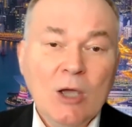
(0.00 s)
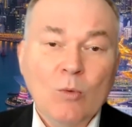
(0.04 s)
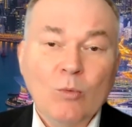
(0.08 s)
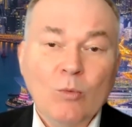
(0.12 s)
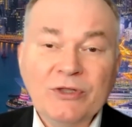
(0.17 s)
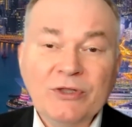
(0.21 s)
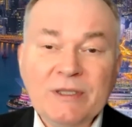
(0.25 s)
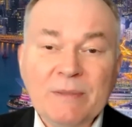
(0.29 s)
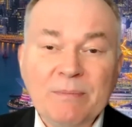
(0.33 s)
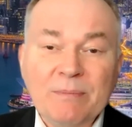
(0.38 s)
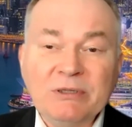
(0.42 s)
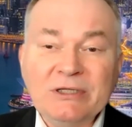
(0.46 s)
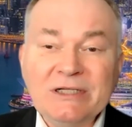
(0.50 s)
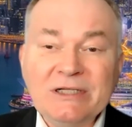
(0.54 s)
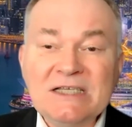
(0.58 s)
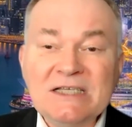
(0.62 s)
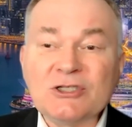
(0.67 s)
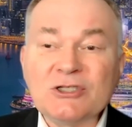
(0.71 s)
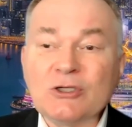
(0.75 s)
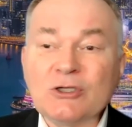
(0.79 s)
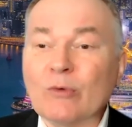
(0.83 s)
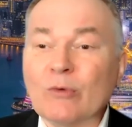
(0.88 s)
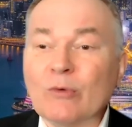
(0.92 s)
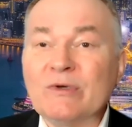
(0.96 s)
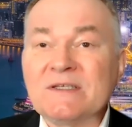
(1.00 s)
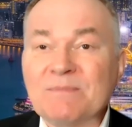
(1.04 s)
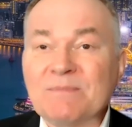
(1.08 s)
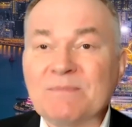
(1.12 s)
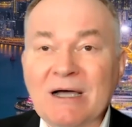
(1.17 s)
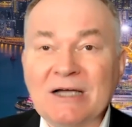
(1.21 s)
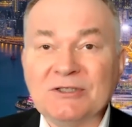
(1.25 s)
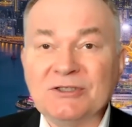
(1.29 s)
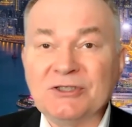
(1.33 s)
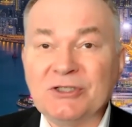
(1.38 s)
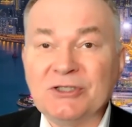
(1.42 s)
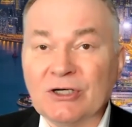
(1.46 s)
When the police don't
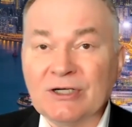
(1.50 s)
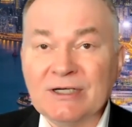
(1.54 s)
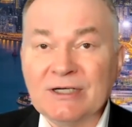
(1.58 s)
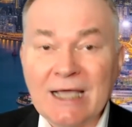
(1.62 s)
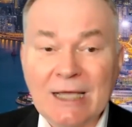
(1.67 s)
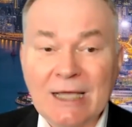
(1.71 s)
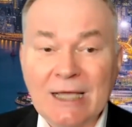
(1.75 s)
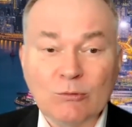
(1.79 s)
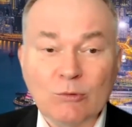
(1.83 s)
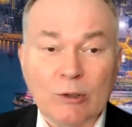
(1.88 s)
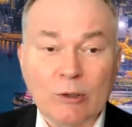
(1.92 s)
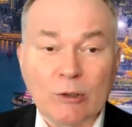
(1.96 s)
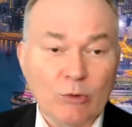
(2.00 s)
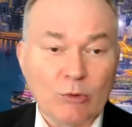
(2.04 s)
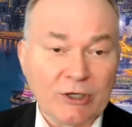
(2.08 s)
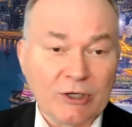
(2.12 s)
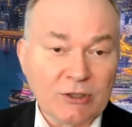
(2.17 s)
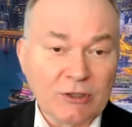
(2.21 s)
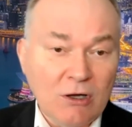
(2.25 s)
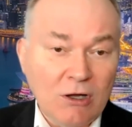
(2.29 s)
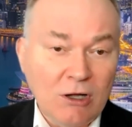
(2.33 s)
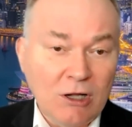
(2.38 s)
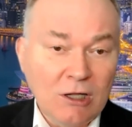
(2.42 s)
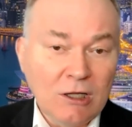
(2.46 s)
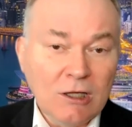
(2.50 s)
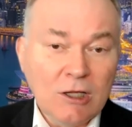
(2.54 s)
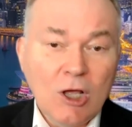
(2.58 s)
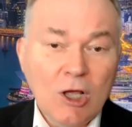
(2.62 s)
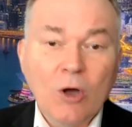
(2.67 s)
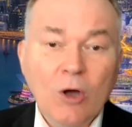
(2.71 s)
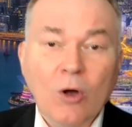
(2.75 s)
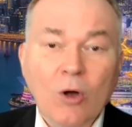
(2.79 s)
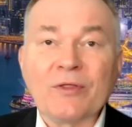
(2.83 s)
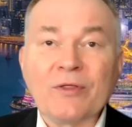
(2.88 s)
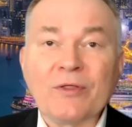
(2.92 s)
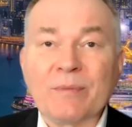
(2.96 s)
respond to your 911 call
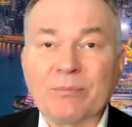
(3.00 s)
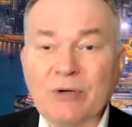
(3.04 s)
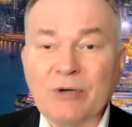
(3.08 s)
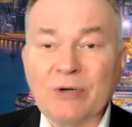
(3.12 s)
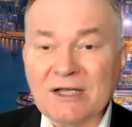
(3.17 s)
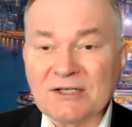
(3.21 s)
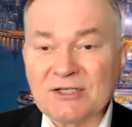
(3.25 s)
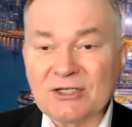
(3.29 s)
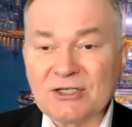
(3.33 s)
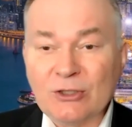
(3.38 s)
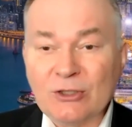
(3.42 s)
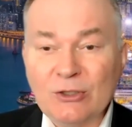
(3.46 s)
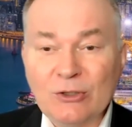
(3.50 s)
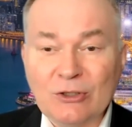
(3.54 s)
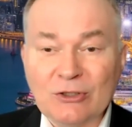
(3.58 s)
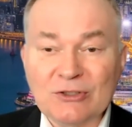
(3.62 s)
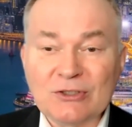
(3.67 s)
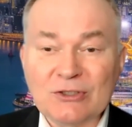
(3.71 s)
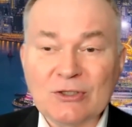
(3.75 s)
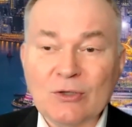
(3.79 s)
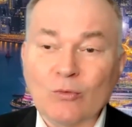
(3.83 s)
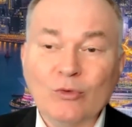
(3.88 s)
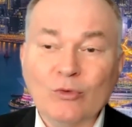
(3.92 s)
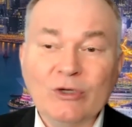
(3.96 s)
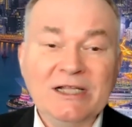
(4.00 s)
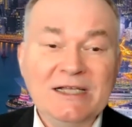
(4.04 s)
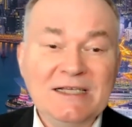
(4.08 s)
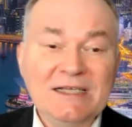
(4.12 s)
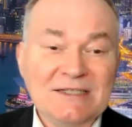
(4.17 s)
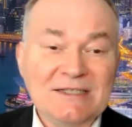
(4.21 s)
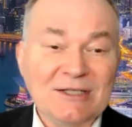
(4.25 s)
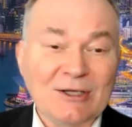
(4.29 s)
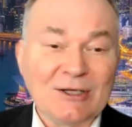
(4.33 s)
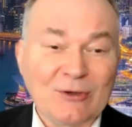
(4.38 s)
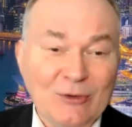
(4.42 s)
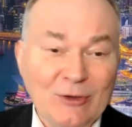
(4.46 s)
or the prosecutors
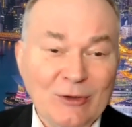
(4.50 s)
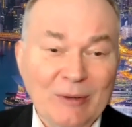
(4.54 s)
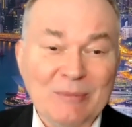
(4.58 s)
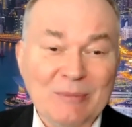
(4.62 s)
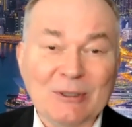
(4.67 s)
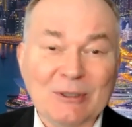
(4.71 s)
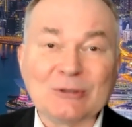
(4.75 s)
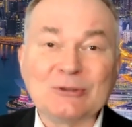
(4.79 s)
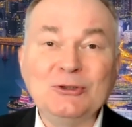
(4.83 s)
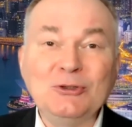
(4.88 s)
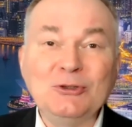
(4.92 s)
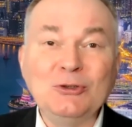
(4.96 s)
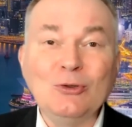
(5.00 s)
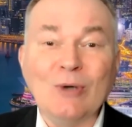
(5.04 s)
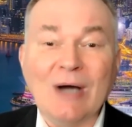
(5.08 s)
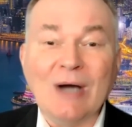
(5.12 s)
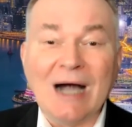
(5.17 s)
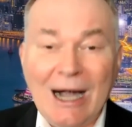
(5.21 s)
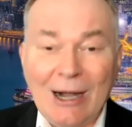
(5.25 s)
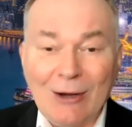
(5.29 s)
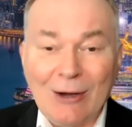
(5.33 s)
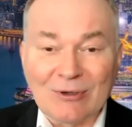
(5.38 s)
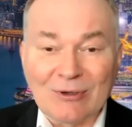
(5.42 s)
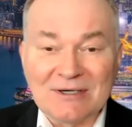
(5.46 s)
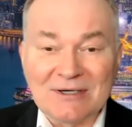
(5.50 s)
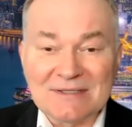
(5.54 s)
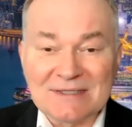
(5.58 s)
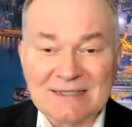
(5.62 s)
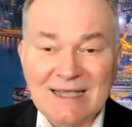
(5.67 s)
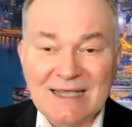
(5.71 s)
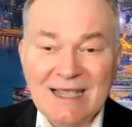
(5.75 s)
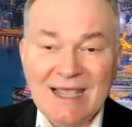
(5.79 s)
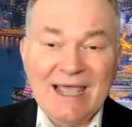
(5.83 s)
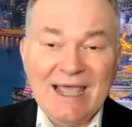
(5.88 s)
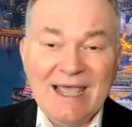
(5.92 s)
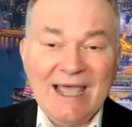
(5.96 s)
release the criminal 2
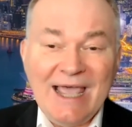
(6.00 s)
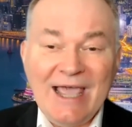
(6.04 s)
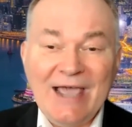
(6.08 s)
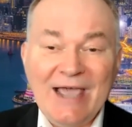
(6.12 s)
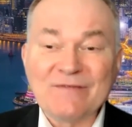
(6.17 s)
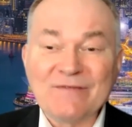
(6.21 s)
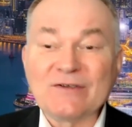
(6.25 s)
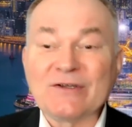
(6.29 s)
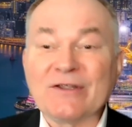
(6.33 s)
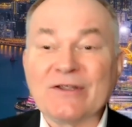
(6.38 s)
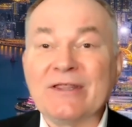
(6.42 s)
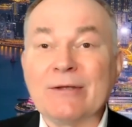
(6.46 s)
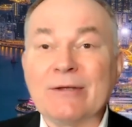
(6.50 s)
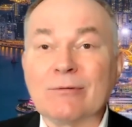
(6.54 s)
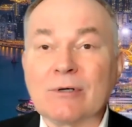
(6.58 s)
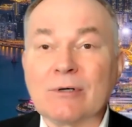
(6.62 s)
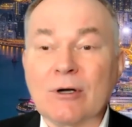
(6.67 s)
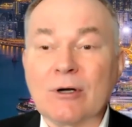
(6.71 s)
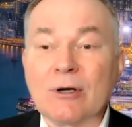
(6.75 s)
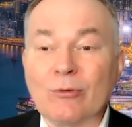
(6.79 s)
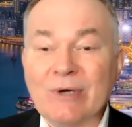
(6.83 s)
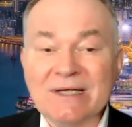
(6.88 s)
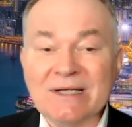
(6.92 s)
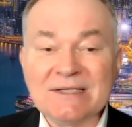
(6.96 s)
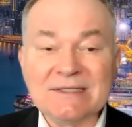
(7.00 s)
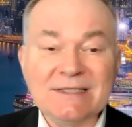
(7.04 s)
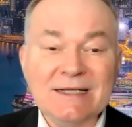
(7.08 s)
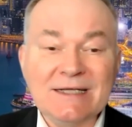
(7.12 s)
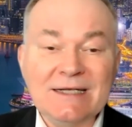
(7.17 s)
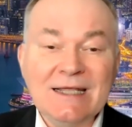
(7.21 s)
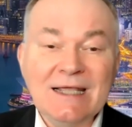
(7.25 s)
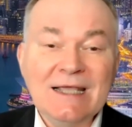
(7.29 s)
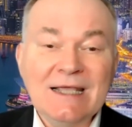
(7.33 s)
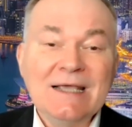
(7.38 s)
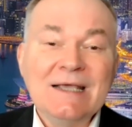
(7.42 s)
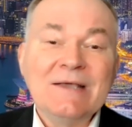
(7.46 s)
hours after they were
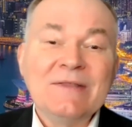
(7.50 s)
arrested,